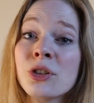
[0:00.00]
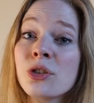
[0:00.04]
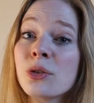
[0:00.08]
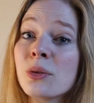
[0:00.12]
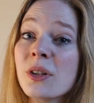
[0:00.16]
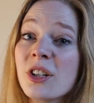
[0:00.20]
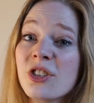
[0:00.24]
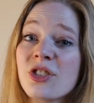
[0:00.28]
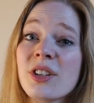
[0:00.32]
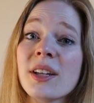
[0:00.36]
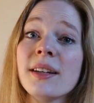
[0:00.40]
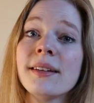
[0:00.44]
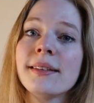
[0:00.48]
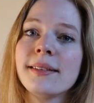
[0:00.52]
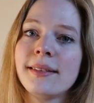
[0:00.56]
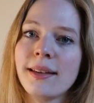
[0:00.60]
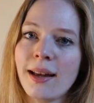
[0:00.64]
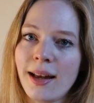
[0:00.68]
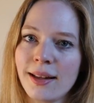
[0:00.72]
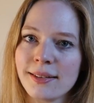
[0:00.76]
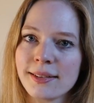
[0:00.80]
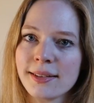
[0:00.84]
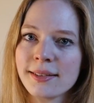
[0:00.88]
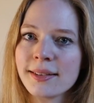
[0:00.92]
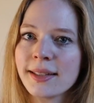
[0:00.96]
intuition
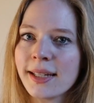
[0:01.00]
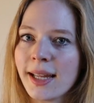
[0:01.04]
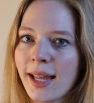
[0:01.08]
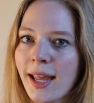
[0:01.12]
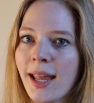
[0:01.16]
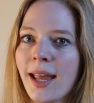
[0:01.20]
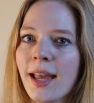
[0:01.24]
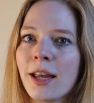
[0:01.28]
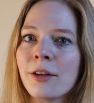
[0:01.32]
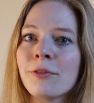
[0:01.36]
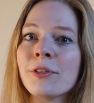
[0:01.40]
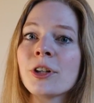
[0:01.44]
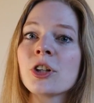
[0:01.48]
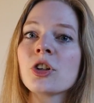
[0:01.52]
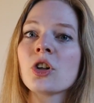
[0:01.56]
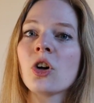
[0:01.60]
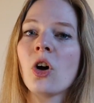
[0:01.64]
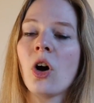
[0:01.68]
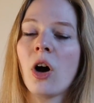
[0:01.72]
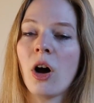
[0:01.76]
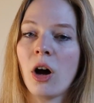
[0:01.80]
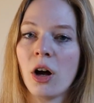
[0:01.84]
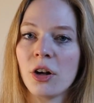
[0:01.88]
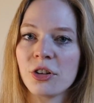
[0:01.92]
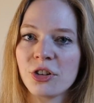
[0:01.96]
doesn't care if it
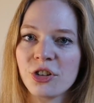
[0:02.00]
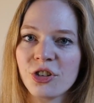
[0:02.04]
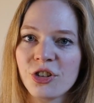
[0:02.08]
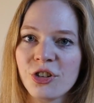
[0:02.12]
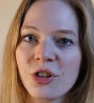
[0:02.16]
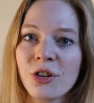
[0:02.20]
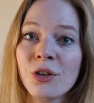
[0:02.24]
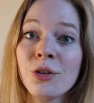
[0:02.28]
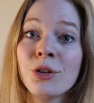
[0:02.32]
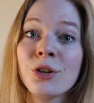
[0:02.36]
costs you